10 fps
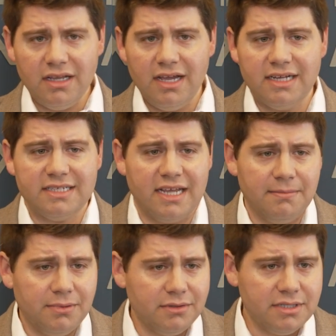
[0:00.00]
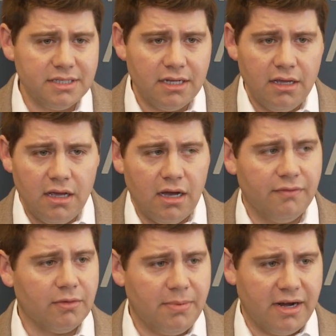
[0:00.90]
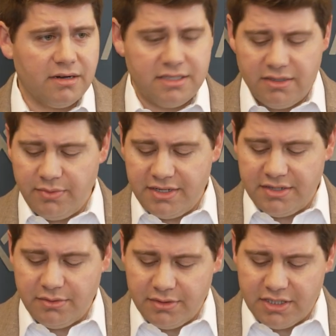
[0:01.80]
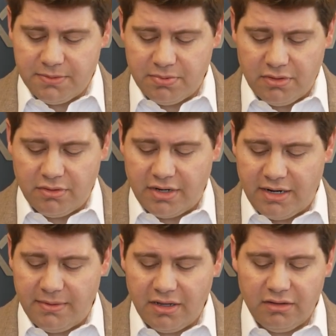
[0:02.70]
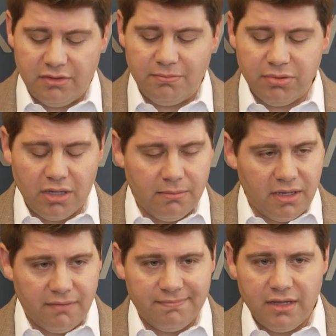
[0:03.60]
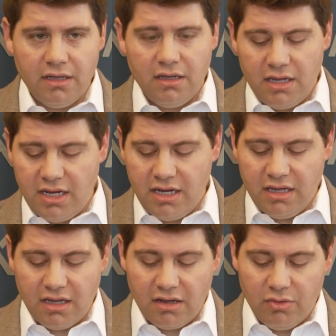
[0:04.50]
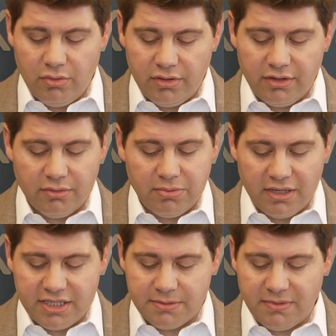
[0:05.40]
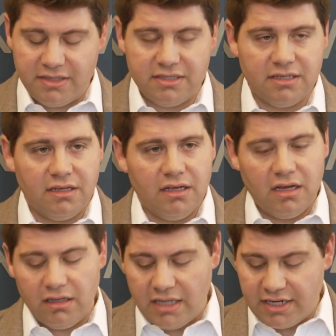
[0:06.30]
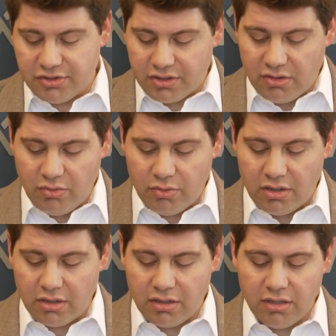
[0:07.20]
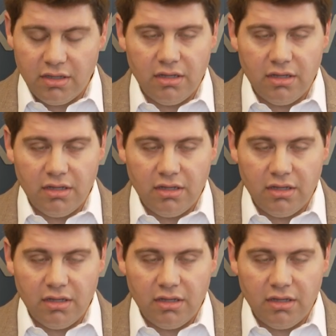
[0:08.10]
Examples of repairs that we do with this program include plumbing, heating and cooling replacement, electrical work,